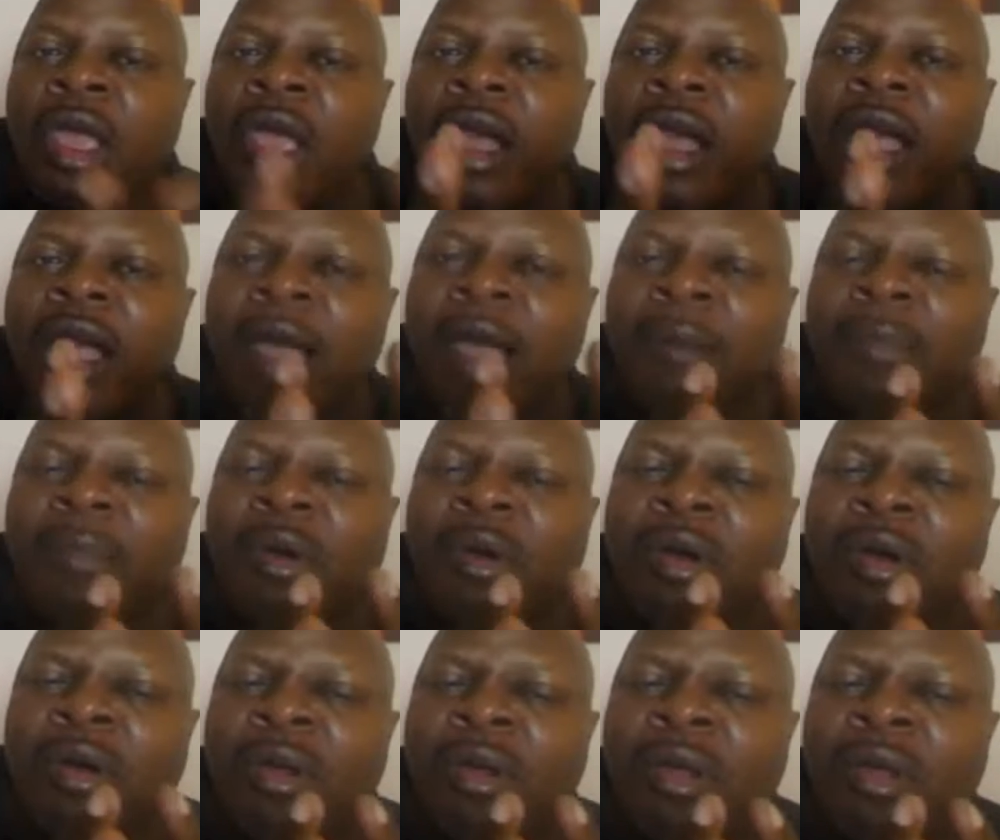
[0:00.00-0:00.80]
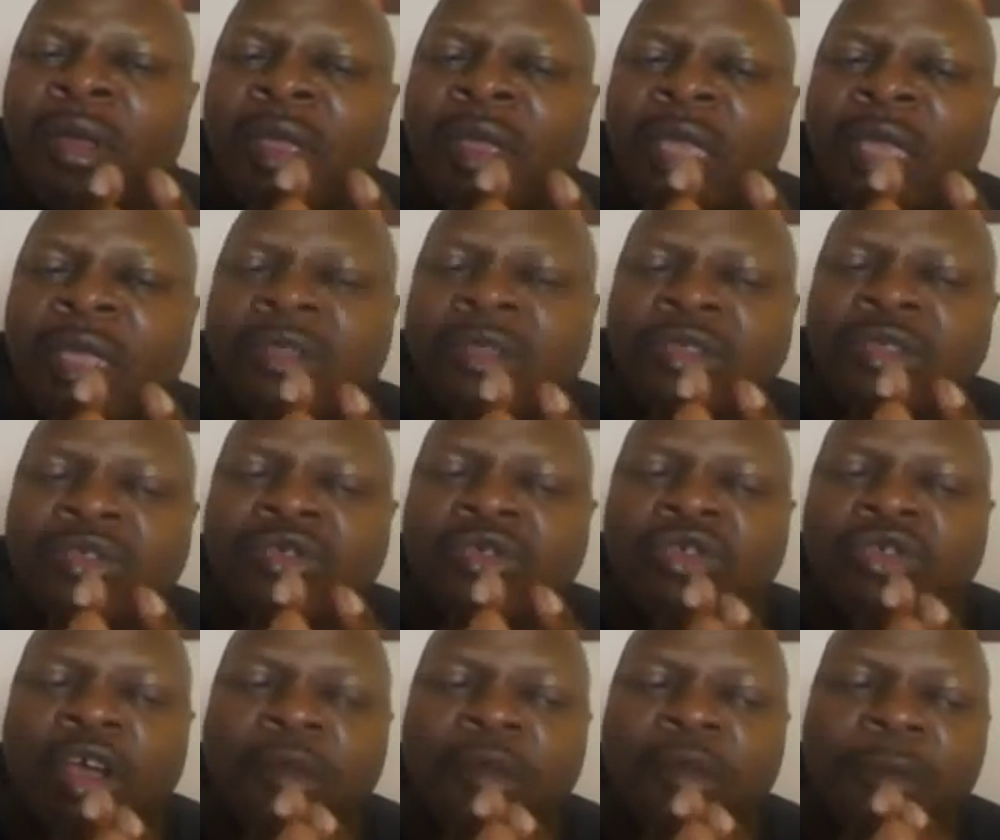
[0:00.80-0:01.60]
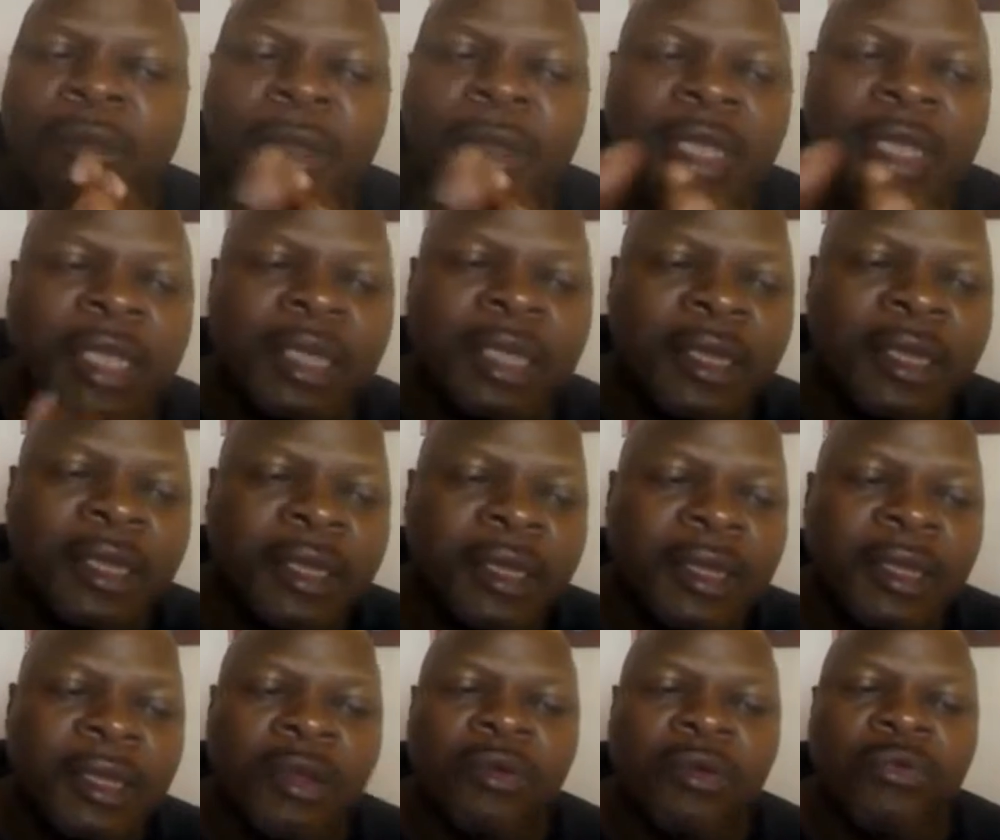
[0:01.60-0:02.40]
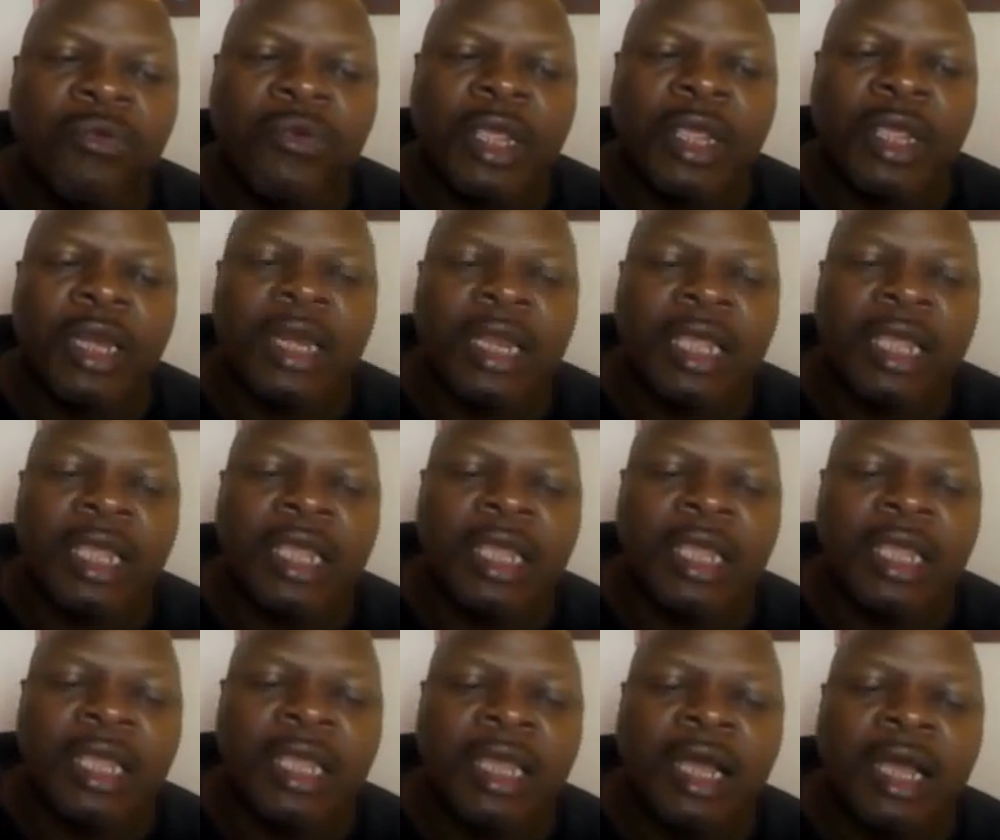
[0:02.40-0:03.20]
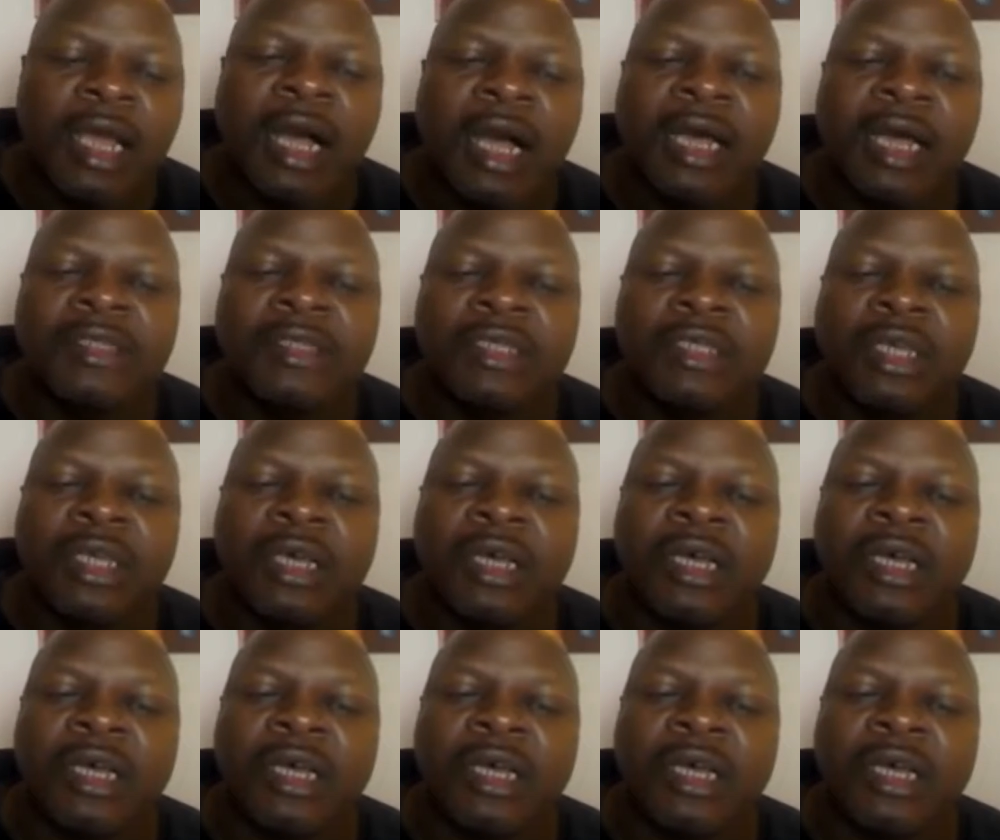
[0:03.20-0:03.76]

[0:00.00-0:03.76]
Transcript: but it struck me really as